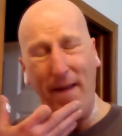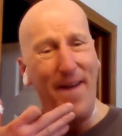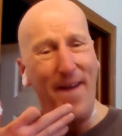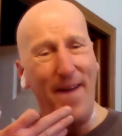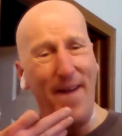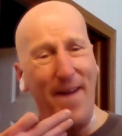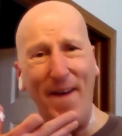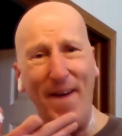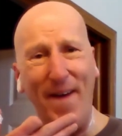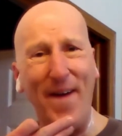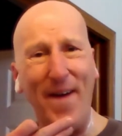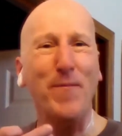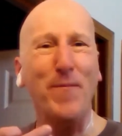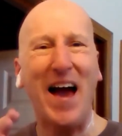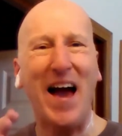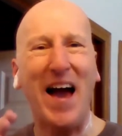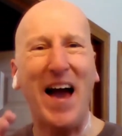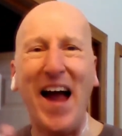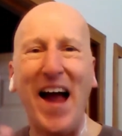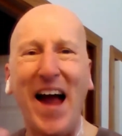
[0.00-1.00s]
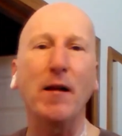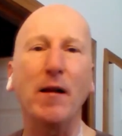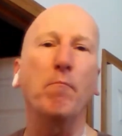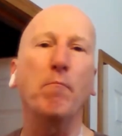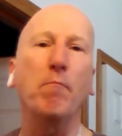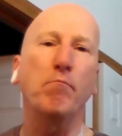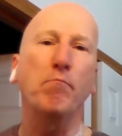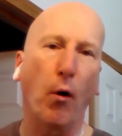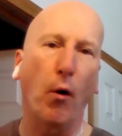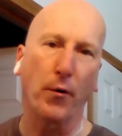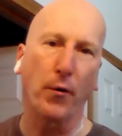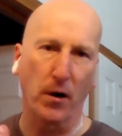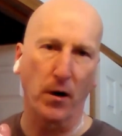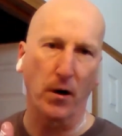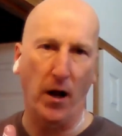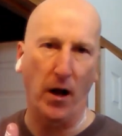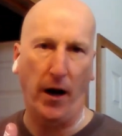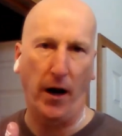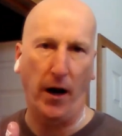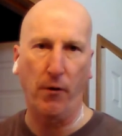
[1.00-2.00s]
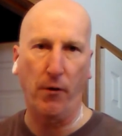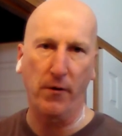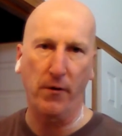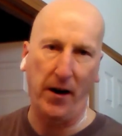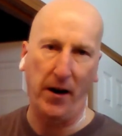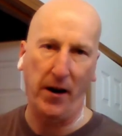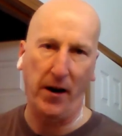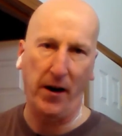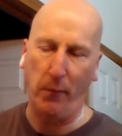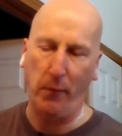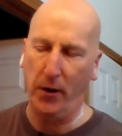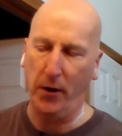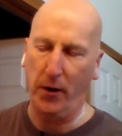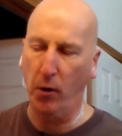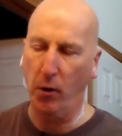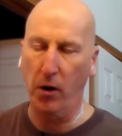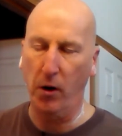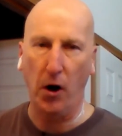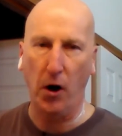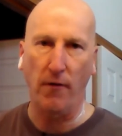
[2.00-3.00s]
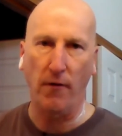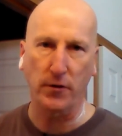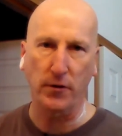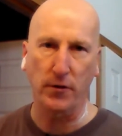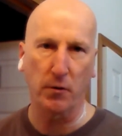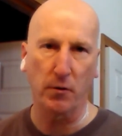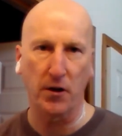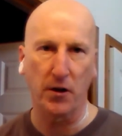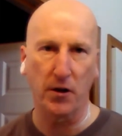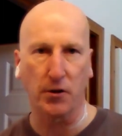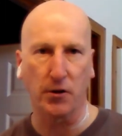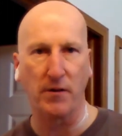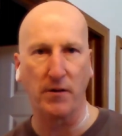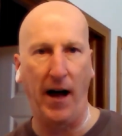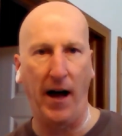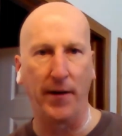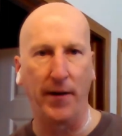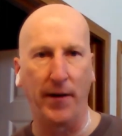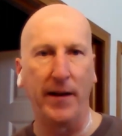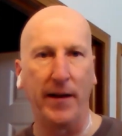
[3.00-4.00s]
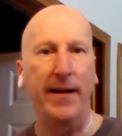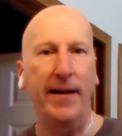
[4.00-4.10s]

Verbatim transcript: yeah, I'm kind of borderline whether or not I want to go to the office with this or not.